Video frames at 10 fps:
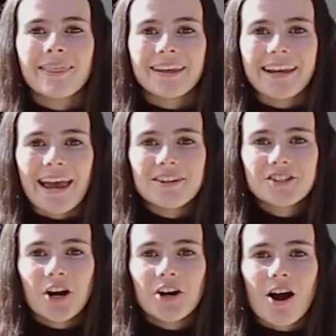The Gaels
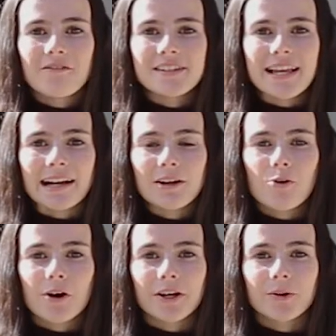started off the second
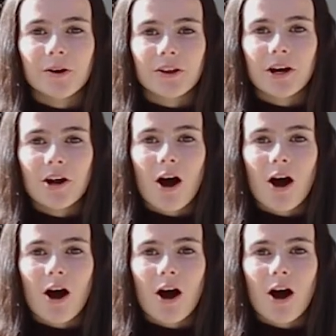quarter with good